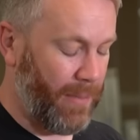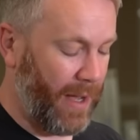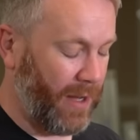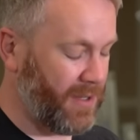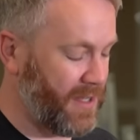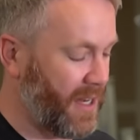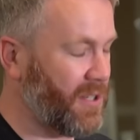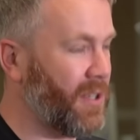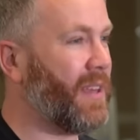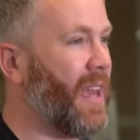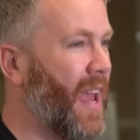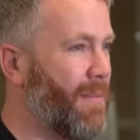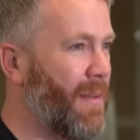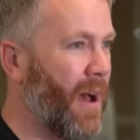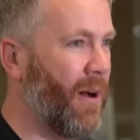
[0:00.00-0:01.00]
Michaels actually
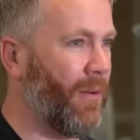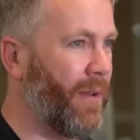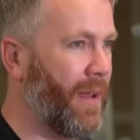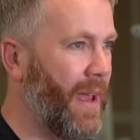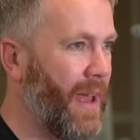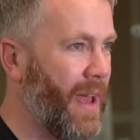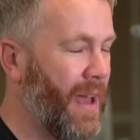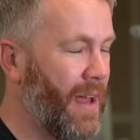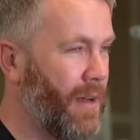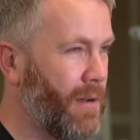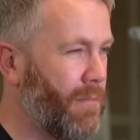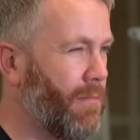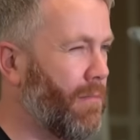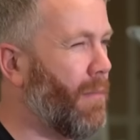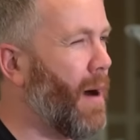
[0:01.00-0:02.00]
came out
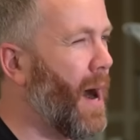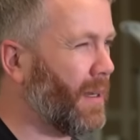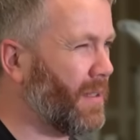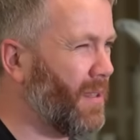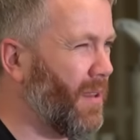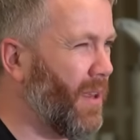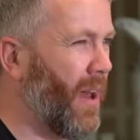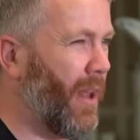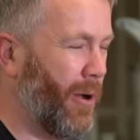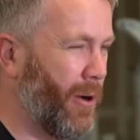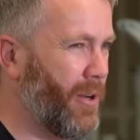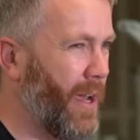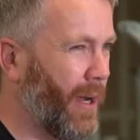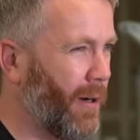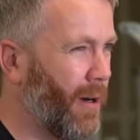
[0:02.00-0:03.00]
and mocked The
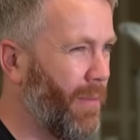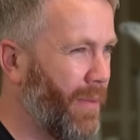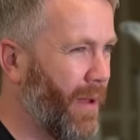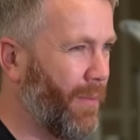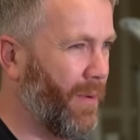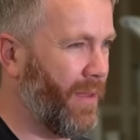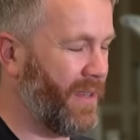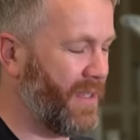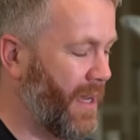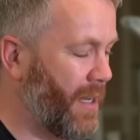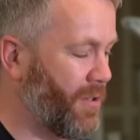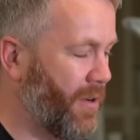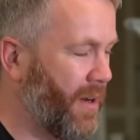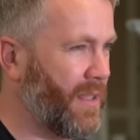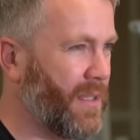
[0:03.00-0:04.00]
Undertaker a bit with his
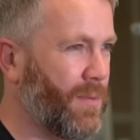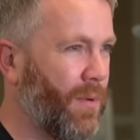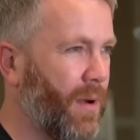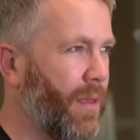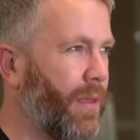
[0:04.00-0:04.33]
entrance, with